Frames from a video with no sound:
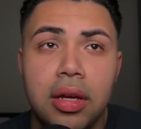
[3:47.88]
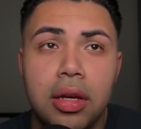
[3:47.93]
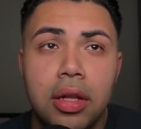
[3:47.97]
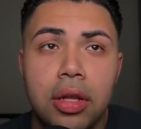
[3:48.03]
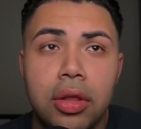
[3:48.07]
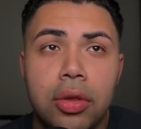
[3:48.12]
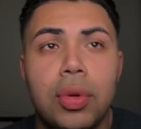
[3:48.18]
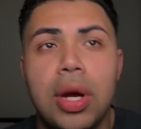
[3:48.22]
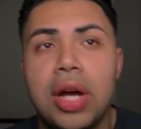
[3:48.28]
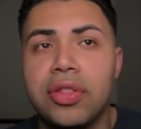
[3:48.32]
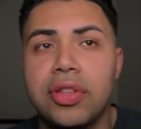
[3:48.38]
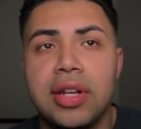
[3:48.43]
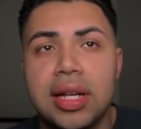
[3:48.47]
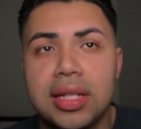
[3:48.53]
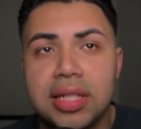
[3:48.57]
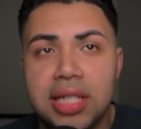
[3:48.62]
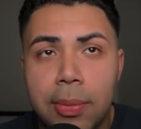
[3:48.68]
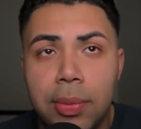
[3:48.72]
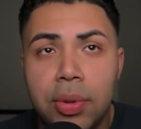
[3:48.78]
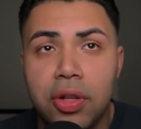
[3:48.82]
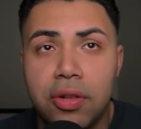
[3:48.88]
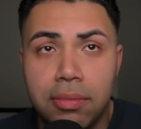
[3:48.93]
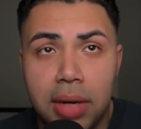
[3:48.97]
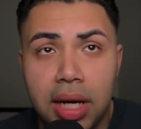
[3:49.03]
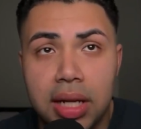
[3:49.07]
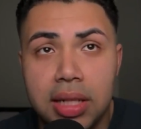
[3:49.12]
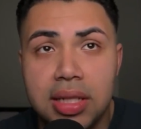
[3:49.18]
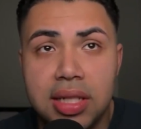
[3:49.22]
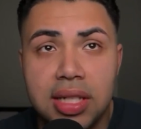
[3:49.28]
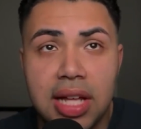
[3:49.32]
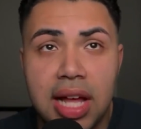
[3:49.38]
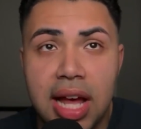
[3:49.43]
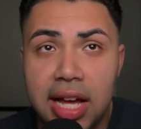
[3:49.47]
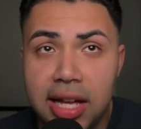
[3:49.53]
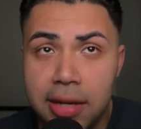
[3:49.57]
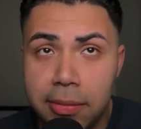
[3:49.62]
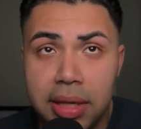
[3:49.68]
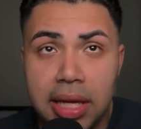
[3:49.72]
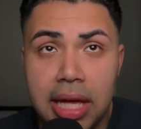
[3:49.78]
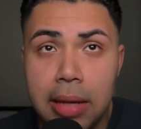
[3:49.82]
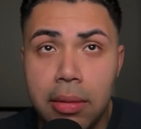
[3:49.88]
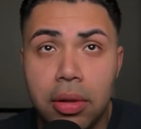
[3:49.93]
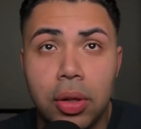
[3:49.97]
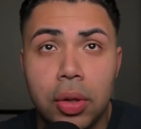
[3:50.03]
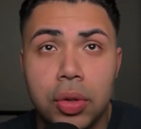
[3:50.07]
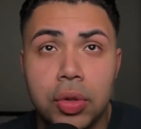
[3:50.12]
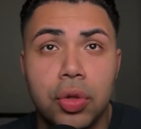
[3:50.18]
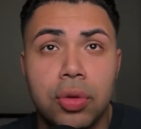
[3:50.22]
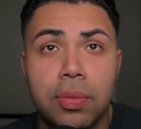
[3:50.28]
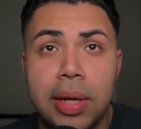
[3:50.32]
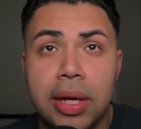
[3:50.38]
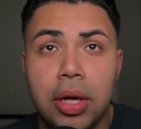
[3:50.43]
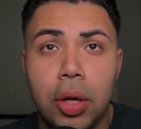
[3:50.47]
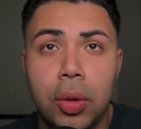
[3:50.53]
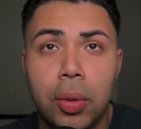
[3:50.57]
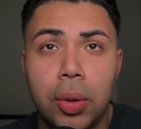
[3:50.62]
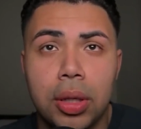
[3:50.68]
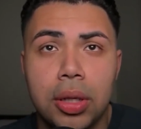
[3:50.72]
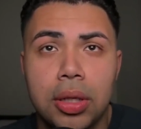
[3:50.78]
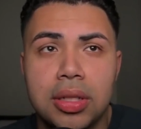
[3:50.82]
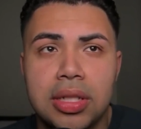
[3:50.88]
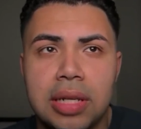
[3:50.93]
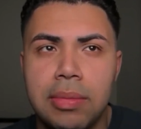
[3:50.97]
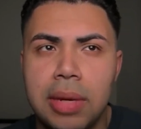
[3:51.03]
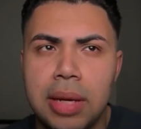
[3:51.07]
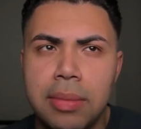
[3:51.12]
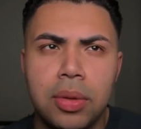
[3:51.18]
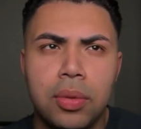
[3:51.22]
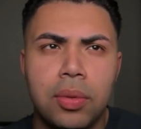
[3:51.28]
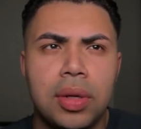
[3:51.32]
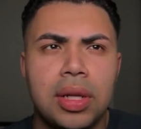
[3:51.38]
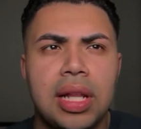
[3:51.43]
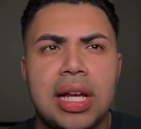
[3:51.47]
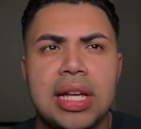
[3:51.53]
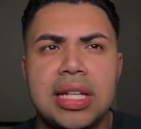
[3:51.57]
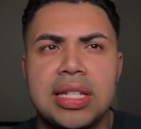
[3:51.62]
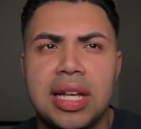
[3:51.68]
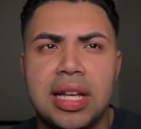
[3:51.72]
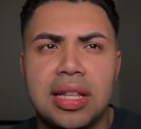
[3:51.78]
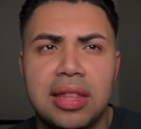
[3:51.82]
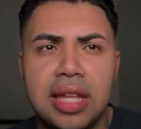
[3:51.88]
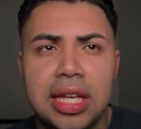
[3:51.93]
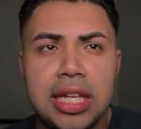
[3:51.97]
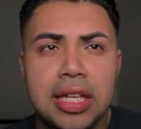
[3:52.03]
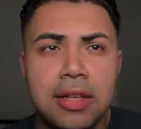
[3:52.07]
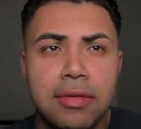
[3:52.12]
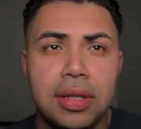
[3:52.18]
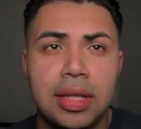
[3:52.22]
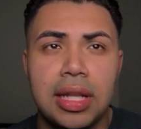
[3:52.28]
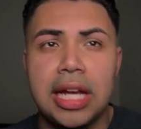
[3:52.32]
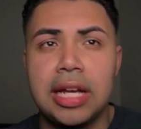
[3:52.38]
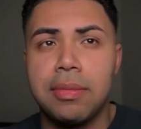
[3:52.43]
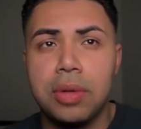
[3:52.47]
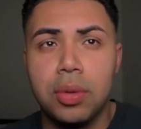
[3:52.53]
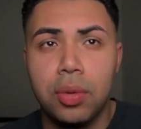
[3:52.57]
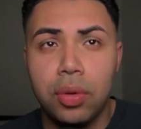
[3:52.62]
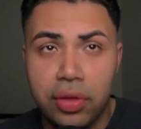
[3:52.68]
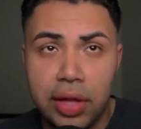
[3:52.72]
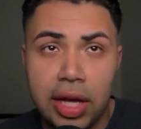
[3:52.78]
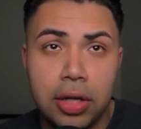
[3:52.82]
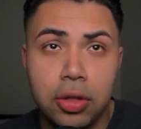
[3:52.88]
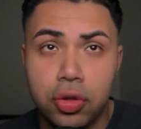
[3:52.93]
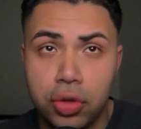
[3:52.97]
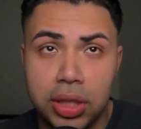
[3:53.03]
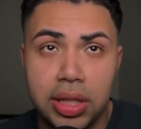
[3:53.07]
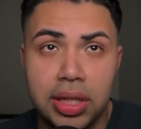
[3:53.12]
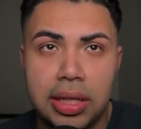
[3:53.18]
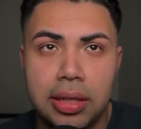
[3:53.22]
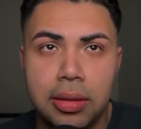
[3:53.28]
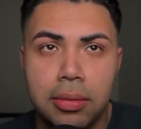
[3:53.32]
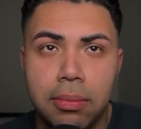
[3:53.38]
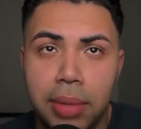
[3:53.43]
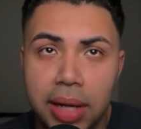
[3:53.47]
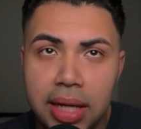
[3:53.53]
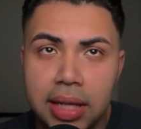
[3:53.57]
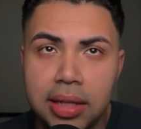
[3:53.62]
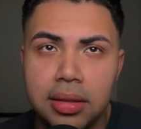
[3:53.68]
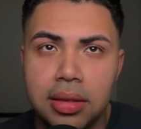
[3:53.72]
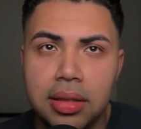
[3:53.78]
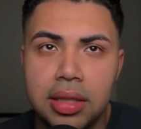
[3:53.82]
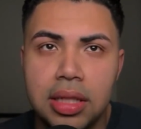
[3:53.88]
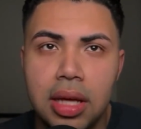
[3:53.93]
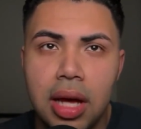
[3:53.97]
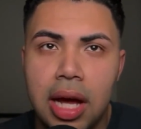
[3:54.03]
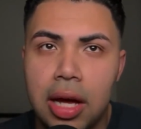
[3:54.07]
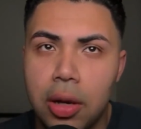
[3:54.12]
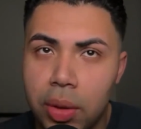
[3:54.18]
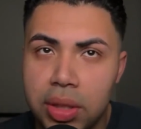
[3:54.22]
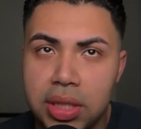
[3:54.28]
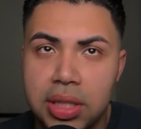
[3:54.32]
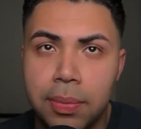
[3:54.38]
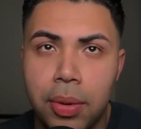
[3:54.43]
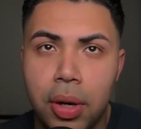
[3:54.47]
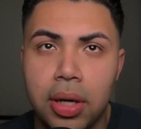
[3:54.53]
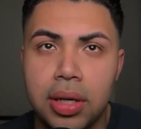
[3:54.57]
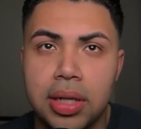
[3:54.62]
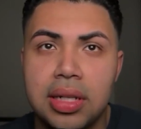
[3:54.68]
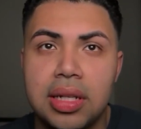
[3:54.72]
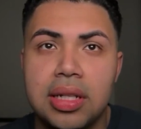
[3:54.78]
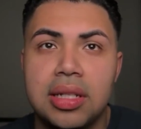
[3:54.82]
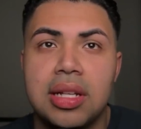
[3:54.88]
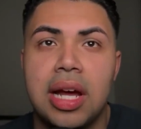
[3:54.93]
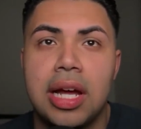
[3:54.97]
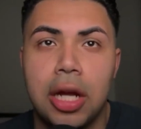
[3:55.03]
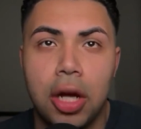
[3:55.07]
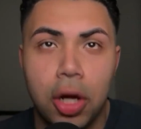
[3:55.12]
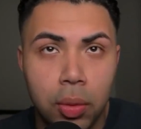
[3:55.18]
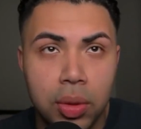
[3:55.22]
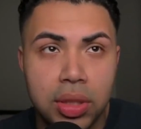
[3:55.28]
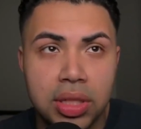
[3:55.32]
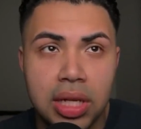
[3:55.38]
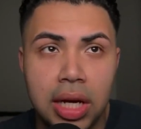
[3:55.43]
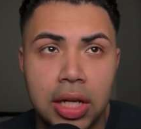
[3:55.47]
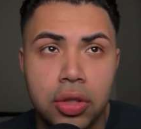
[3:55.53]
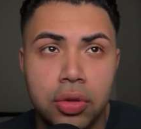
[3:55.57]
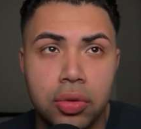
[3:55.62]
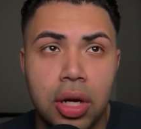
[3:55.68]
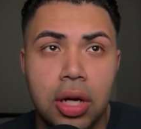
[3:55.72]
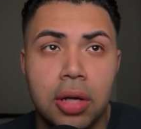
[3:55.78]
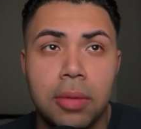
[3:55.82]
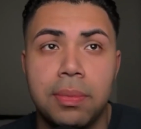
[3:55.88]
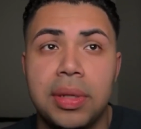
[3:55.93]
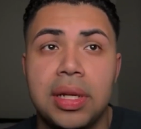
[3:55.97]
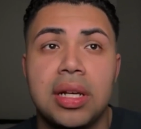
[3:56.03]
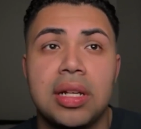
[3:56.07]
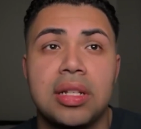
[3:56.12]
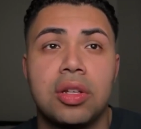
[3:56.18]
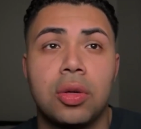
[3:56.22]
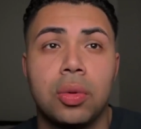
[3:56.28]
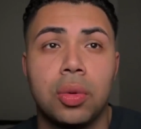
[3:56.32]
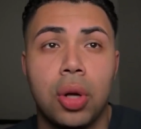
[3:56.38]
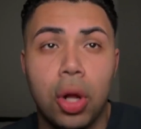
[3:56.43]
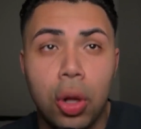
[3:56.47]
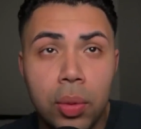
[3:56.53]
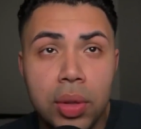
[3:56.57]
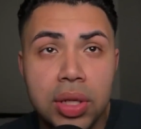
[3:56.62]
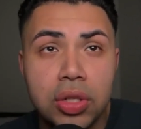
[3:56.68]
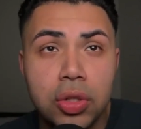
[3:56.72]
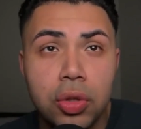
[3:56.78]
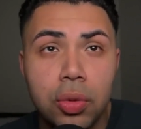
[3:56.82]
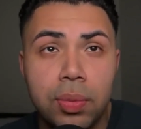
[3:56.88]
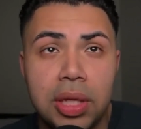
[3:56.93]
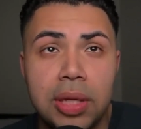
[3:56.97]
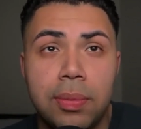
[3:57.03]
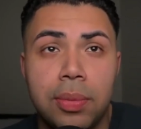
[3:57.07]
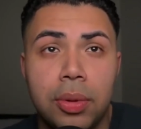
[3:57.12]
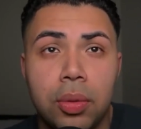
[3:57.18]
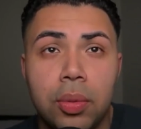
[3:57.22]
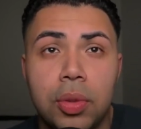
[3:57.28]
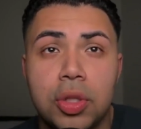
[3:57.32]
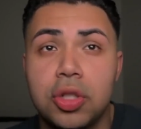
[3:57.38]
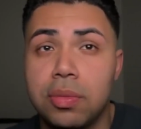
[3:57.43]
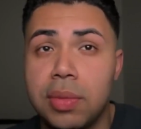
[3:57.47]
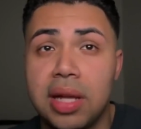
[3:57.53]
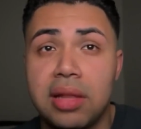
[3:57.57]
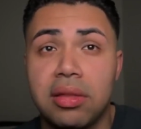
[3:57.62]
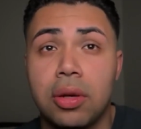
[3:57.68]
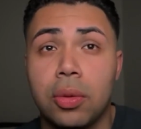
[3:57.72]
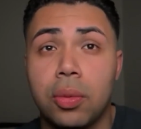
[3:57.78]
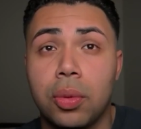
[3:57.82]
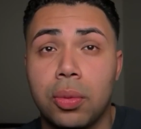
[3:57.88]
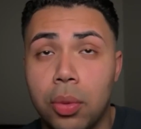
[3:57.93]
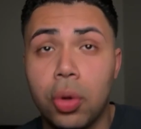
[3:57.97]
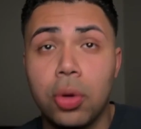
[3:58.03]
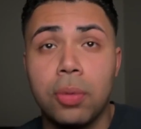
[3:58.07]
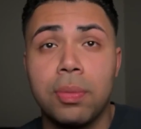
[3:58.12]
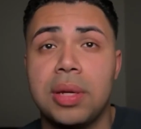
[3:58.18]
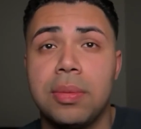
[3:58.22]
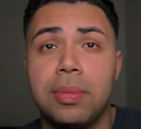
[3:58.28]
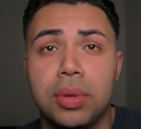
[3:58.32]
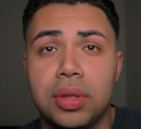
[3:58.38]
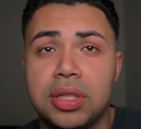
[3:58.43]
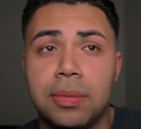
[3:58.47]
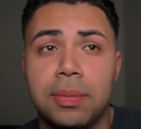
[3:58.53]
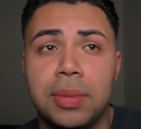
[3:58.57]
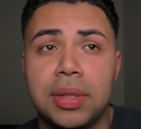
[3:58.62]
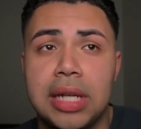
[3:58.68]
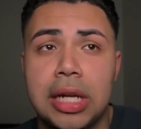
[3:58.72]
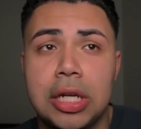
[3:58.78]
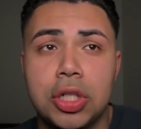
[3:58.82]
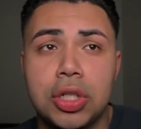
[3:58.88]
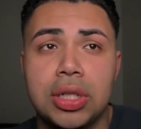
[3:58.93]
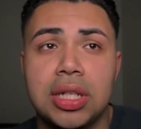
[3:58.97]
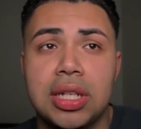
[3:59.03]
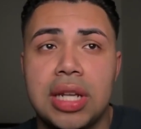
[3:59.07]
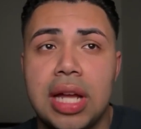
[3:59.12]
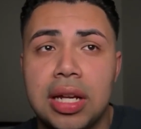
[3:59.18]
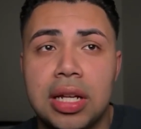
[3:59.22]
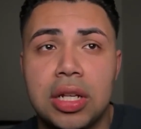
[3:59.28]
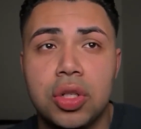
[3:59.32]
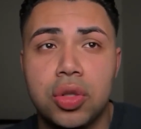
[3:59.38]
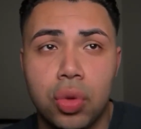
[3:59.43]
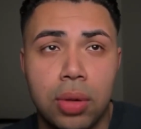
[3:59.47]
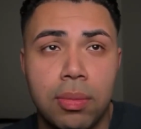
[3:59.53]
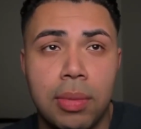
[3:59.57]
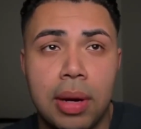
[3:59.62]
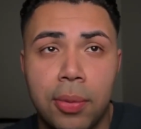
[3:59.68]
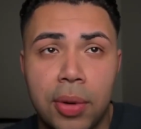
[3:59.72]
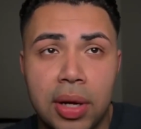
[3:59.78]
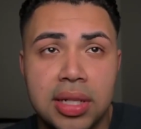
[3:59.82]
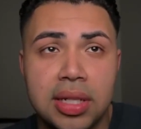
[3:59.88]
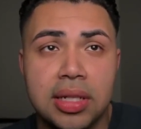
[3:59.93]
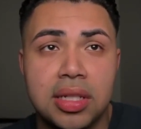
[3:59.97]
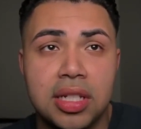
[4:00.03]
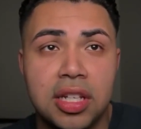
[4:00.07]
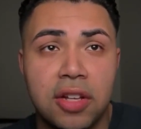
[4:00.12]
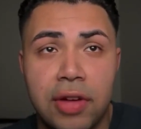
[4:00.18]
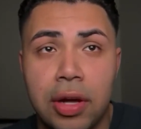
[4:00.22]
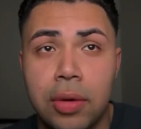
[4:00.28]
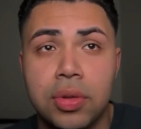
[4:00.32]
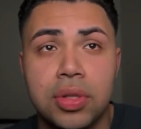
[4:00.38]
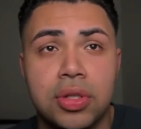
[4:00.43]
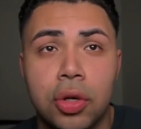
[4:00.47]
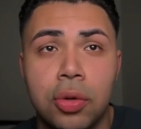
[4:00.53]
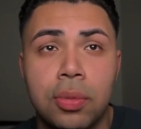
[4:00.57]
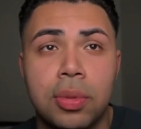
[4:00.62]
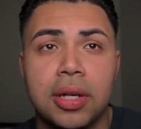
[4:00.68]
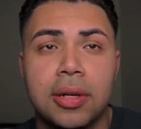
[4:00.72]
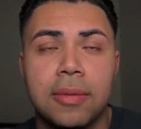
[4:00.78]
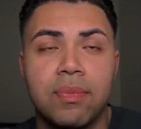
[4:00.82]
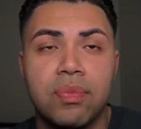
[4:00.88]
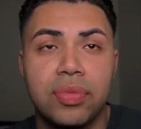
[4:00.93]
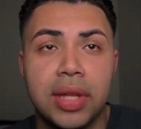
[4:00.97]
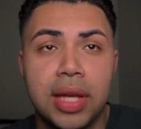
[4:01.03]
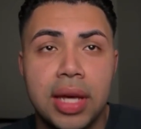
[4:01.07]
Throughout the next couple of months, I became closer with my coworkers and made me realize that they even liked me without drinking. But I went to parties, I always got drunk because there were always new people, which meant there were more people to potentially not enjoy my presence if I was sober.